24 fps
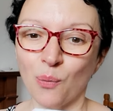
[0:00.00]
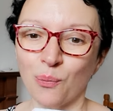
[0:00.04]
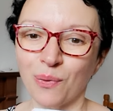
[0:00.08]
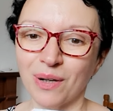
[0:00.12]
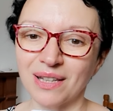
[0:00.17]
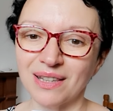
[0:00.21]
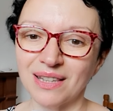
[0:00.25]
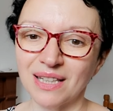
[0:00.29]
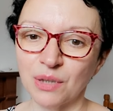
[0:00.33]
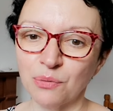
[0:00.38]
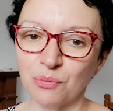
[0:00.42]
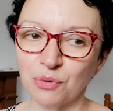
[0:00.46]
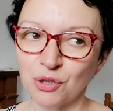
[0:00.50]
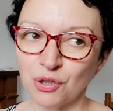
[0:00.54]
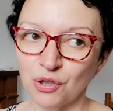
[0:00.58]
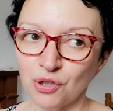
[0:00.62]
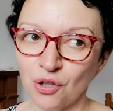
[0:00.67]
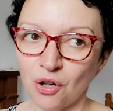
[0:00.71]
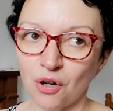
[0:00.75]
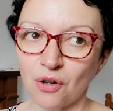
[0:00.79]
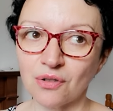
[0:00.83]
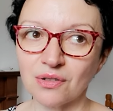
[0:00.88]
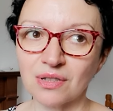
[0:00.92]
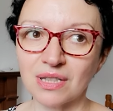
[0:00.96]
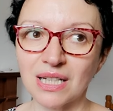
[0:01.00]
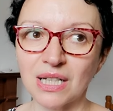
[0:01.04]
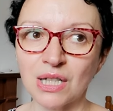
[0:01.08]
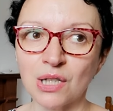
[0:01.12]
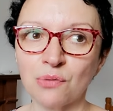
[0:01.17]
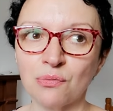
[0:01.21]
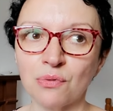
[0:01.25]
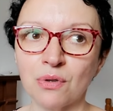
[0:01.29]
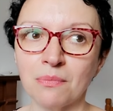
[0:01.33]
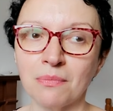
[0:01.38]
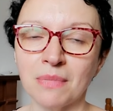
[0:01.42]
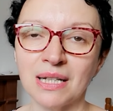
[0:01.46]
where they were not in
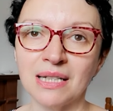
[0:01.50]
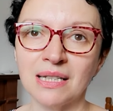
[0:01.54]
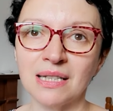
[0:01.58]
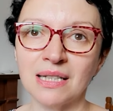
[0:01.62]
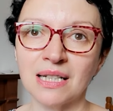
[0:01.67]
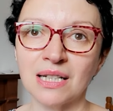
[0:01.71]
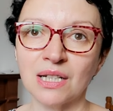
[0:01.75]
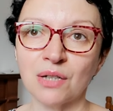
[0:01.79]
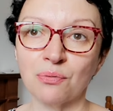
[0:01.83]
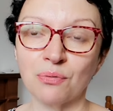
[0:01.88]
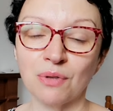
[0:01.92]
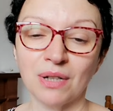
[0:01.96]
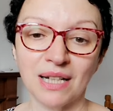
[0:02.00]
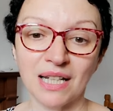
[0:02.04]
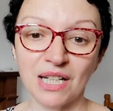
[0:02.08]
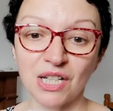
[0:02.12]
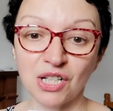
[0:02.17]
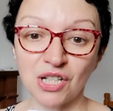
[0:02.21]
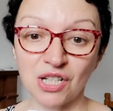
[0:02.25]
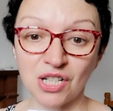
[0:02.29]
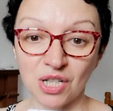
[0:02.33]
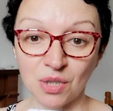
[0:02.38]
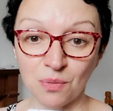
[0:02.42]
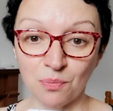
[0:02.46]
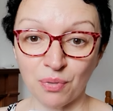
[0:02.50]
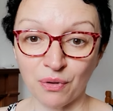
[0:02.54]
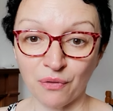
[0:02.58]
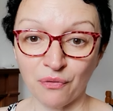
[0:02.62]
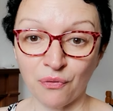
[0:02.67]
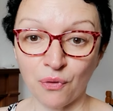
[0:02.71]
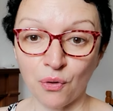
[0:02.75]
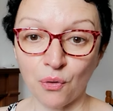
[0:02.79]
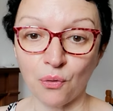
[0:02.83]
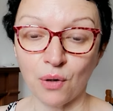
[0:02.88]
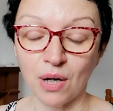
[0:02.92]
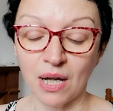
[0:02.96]
a romantic relationship
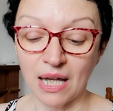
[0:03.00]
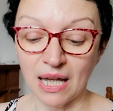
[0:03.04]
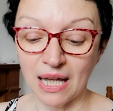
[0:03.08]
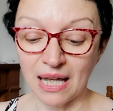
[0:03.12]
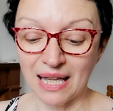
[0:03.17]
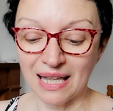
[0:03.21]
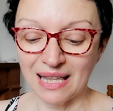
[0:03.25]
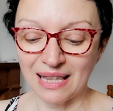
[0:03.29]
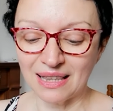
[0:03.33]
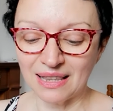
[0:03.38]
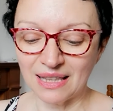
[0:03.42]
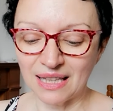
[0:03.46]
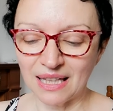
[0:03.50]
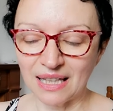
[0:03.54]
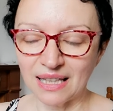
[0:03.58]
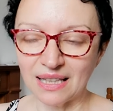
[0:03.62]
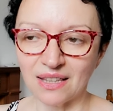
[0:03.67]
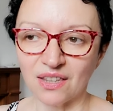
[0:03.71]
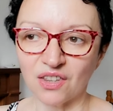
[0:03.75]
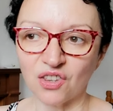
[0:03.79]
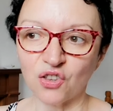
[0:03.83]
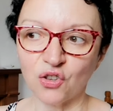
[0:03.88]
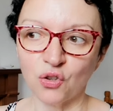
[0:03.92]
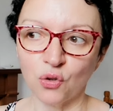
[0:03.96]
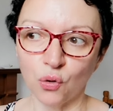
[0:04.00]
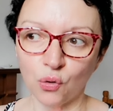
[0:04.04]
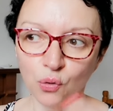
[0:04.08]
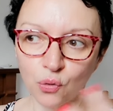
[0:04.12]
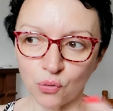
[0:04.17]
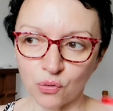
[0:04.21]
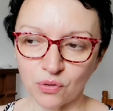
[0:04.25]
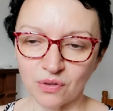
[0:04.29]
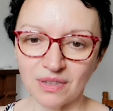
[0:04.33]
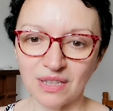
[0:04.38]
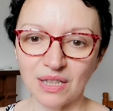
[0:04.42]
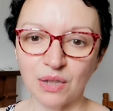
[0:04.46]
before they
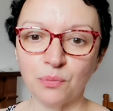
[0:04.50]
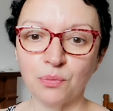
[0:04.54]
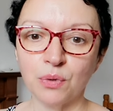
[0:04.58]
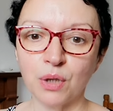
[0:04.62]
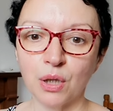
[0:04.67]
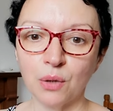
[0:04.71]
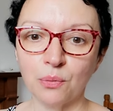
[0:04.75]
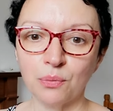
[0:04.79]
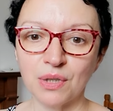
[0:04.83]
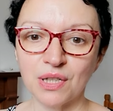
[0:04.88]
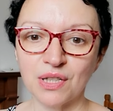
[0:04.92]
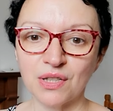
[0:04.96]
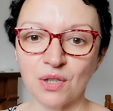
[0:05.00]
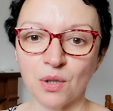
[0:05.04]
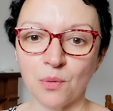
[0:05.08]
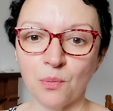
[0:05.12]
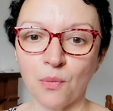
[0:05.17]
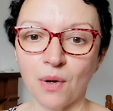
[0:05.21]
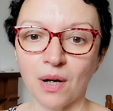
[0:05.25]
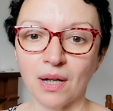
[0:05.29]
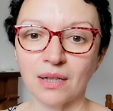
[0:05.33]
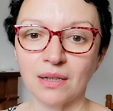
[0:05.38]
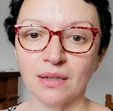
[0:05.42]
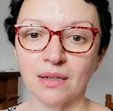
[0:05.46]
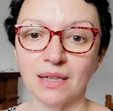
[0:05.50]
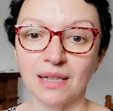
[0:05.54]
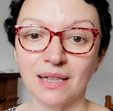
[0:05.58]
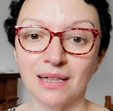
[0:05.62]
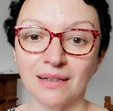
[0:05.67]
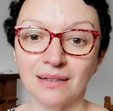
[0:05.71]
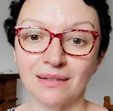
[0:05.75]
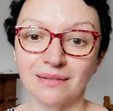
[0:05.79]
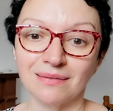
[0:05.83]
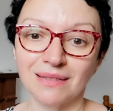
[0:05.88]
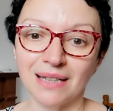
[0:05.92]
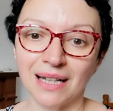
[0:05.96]
thought they were with someone
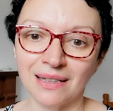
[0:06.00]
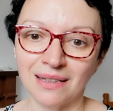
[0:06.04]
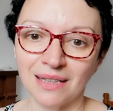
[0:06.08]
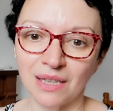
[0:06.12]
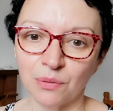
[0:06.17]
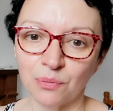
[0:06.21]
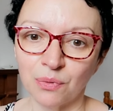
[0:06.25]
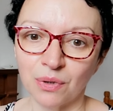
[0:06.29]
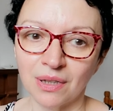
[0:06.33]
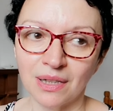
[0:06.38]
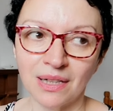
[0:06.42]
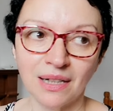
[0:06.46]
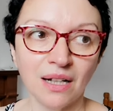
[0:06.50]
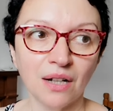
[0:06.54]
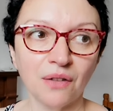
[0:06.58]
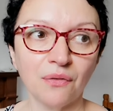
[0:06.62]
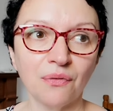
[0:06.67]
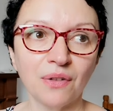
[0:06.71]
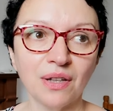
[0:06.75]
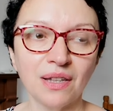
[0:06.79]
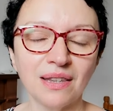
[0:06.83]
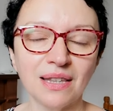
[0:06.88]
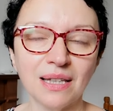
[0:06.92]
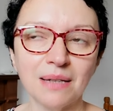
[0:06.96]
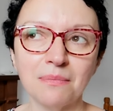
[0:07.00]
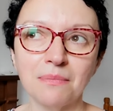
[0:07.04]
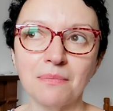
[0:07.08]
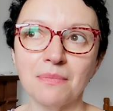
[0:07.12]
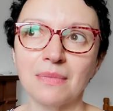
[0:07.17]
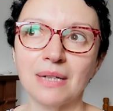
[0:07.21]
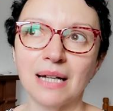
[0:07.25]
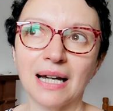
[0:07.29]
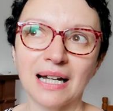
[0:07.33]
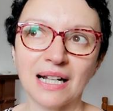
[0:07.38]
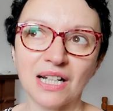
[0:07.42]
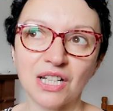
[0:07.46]
and they were in love with
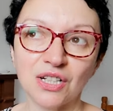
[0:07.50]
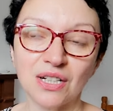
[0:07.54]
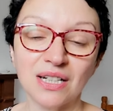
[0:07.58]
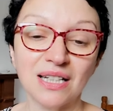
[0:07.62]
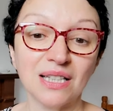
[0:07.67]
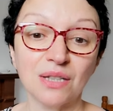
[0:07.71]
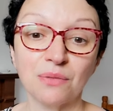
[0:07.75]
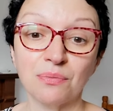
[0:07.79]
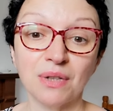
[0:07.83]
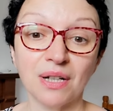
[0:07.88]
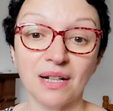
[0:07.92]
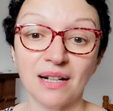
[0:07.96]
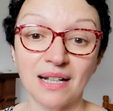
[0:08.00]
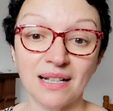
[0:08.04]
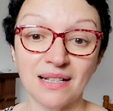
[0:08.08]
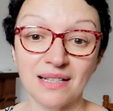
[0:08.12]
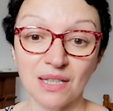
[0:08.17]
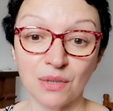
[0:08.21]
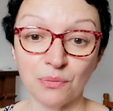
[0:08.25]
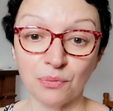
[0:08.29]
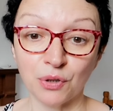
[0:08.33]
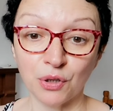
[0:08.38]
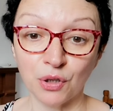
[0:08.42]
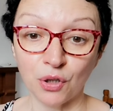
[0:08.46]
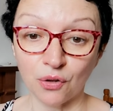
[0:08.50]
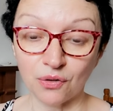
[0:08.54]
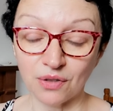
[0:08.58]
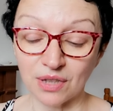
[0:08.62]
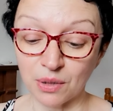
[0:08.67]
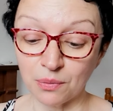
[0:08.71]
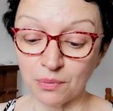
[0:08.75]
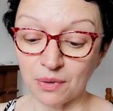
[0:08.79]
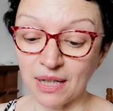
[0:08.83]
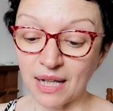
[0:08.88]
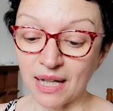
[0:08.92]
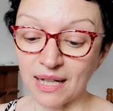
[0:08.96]
them, actually they realized they were not.
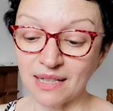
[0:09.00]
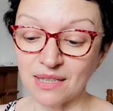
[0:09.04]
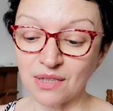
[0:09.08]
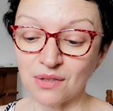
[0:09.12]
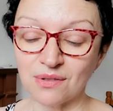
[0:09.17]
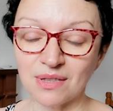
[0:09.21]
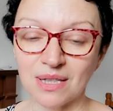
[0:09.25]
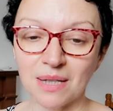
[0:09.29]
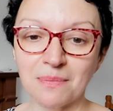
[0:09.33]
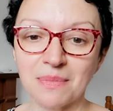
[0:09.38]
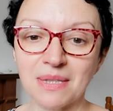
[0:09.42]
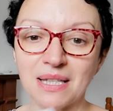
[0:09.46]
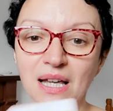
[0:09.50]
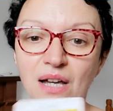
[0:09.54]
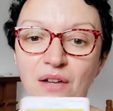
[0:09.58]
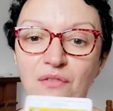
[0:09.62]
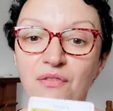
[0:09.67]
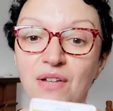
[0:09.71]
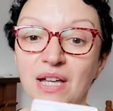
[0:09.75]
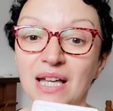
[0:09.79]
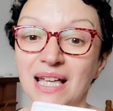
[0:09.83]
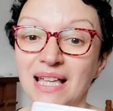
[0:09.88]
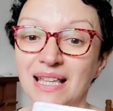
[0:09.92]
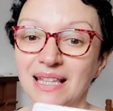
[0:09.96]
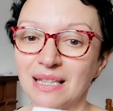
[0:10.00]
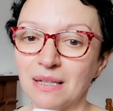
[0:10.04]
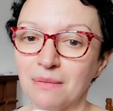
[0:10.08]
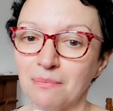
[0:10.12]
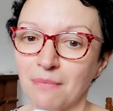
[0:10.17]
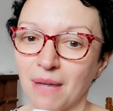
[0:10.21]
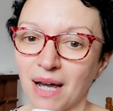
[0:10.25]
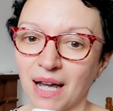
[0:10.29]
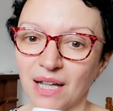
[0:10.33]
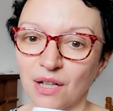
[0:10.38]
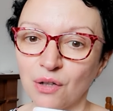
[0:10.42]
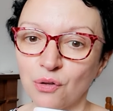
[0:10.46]
They were lying to themselves. They
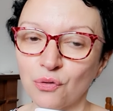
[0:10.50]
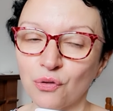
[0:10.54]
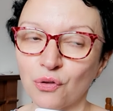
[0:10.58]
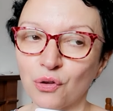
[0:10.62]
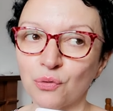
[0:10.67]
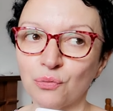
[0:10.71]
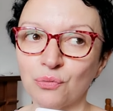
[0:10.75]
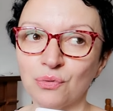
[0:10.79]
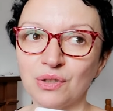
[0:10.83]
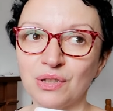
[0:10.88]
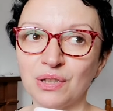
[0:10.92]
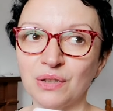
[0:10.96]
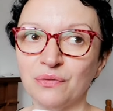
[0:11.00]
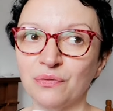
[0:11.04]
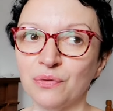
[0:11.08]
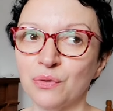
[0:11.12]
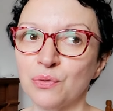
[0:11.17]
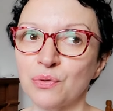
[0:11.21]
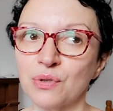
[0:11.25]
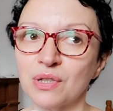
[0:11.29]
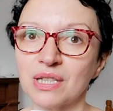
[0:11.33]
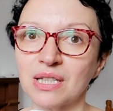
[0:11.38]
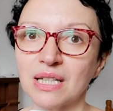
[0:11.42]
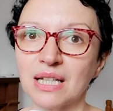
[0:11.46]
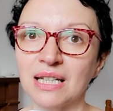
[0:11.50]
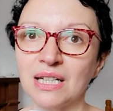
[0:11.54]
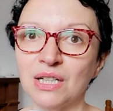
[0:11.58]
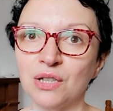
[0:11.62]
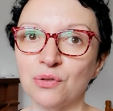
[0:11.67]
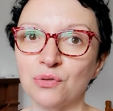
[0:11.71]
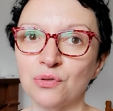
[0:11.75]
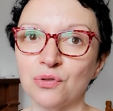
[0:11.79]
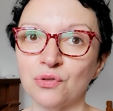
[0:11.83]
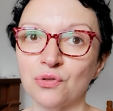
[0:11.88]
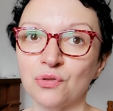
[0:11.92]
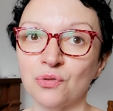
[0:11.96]
might go through a divorce in
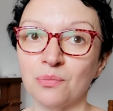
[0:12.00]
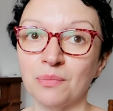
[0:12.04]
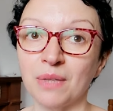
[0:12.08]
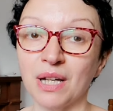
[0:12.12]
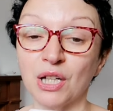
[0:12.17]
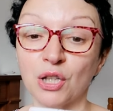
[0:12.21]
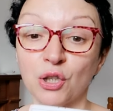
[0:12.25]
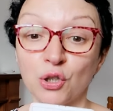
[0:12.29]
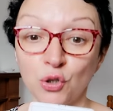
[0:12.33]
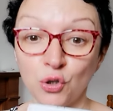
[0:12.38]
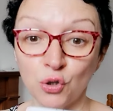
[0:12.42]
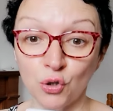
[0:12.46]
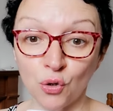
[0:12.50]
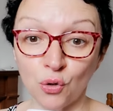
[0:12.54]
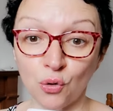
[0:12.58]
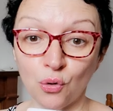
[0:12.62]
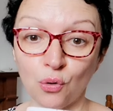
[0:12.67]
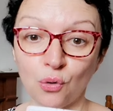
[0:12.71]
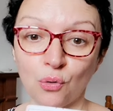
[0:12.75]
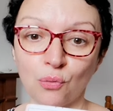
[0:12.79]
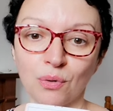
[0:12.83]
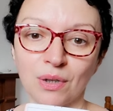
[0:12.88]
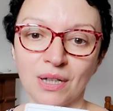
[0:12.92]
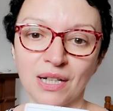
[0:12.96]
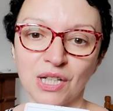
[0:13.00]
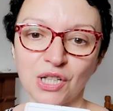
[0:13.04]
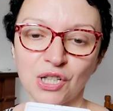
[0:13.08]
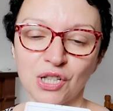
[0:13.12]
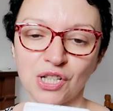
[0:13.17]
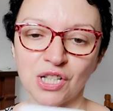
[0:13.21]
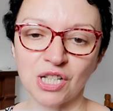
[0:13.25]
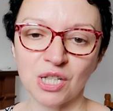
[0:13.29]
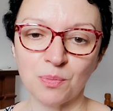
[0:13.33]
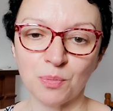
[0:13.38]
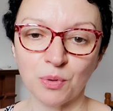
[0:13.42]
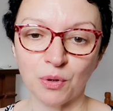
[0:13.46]
order to make your
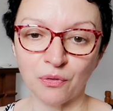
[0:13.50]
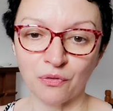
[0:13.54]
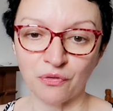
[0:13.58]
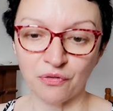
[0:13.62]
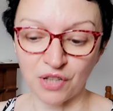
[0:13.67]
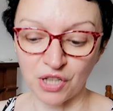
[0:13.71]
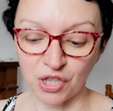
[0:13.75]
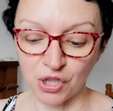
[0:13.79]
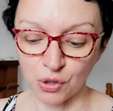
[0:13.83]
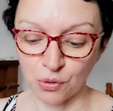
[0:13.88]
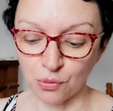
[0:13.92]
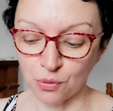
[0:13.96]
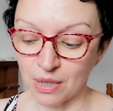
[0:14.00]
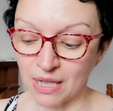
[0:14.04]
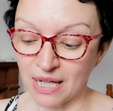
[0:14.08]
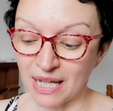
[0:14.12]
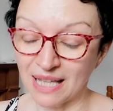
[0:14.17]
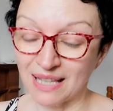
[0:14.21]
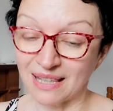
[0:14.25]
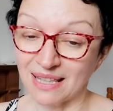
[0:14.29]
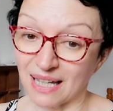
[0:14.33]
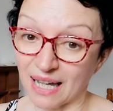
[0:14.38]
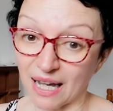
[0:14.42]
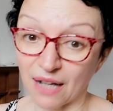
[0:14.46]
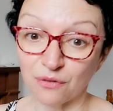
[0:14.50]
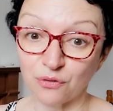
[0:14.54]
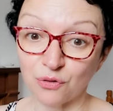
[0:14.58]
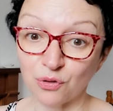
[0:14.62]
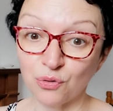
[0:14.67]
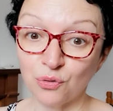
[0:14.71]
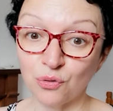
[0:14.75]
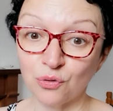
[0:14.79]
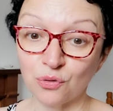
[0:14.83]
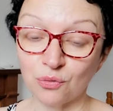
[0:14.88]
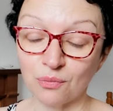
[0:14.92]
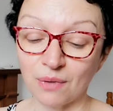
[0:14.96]
relationship official. They have to
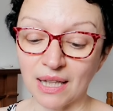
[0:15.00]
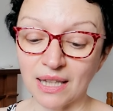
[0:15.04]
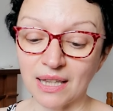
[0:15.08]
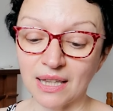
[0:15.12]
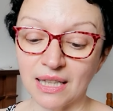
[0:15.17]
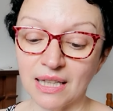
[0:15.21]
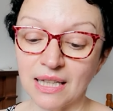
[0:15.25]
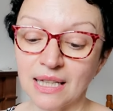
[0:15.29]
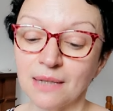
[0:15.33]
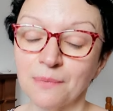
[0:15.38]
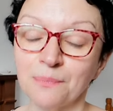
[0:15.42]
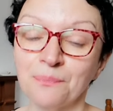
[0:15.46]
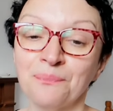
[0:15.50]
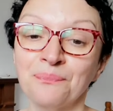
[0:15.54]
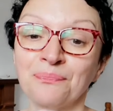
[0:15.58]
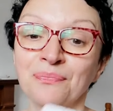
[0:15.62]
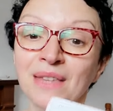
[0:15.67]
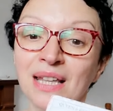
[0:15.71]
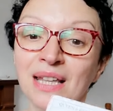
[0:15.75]
do the right thing.